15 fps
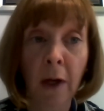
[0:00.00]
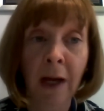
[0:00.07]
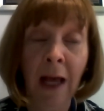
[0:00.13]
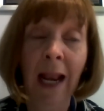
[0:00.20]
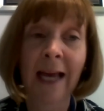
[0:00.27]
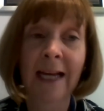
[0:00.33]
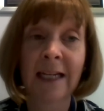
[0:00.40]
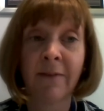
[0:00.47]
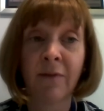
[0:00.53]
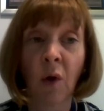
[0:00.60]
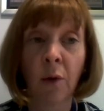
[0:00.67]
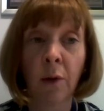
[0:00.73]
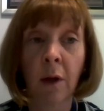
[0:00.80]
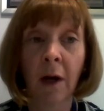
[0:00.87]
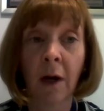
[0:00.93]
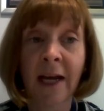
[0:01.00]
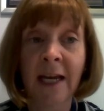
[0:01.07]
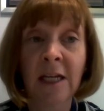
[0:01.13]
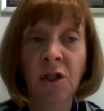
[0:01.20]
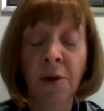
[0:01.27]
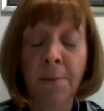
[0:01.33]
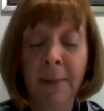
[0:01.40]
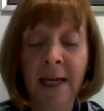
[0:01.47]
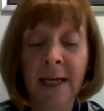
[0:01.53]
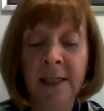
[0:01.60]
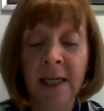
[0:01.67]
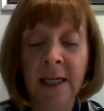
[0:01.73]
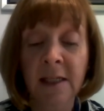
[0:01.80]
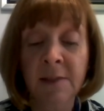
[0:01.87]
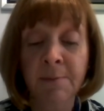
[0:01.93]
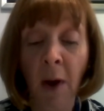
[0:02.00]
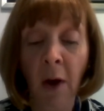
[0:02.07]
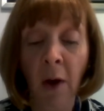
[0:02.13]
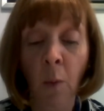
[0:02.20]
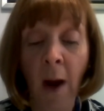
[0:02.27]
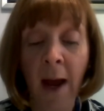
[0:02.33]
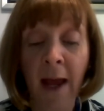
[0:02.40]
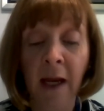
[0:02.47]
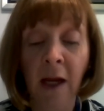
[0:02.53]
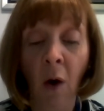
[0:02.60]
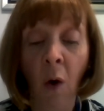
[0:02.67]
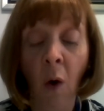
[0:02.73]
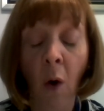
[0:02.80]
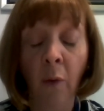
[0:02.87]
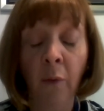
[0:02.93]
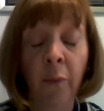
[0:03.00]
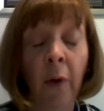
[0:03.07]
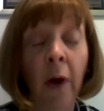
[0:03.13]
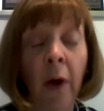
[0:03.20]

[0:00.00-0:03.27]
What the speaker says: collective consultation meetings by way of